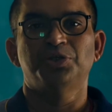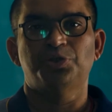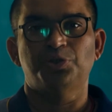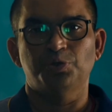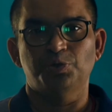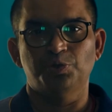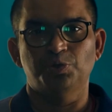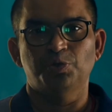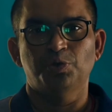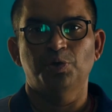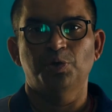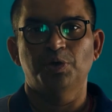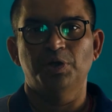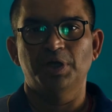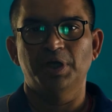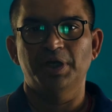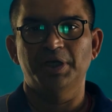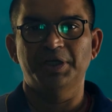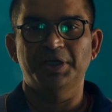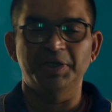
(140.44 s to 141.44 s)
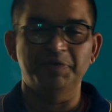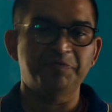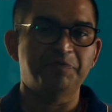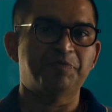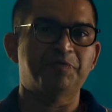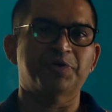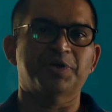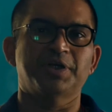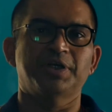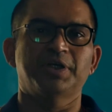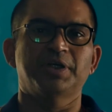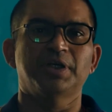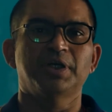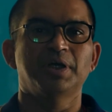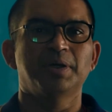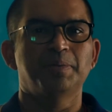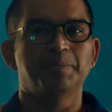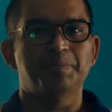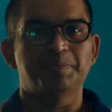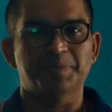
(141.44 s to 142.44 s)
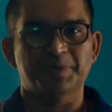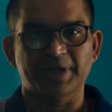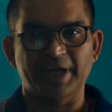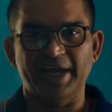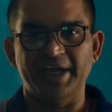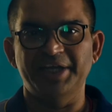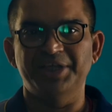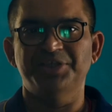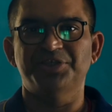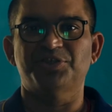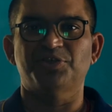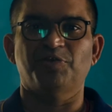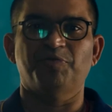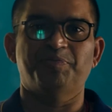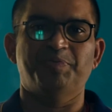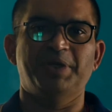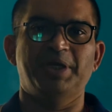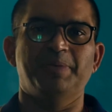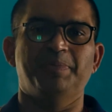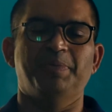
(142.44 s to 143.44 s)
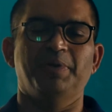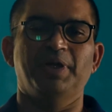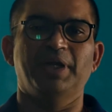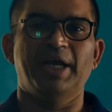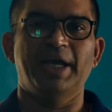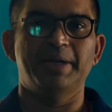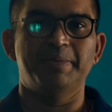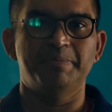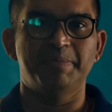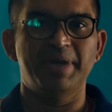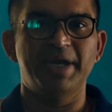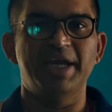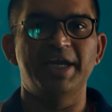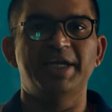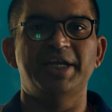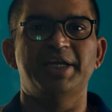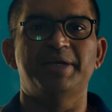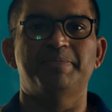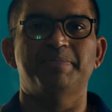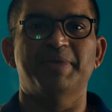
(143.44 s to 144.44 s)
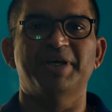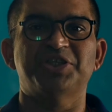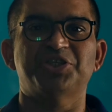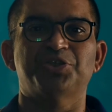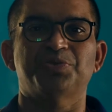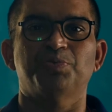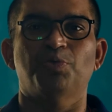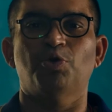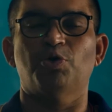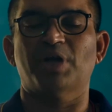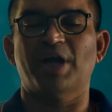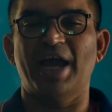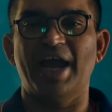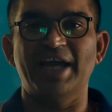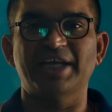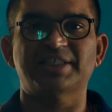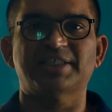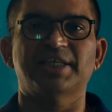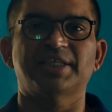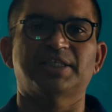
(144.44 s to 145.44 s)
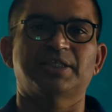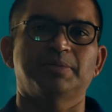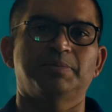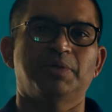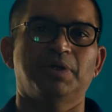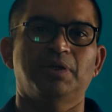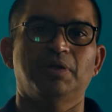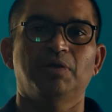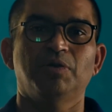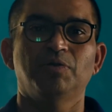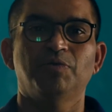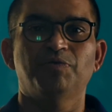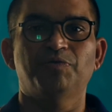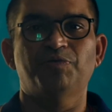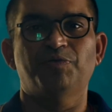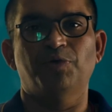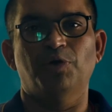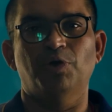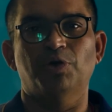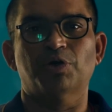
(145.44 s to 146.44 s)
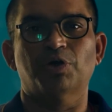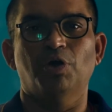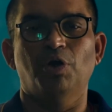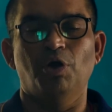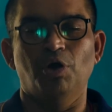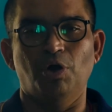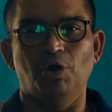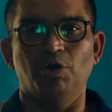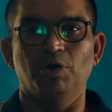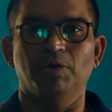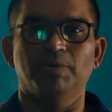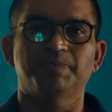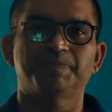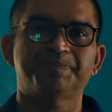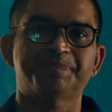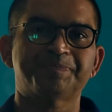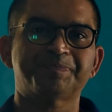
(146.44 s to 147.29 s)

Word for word: to different kinds of people and made it much more accessible for all.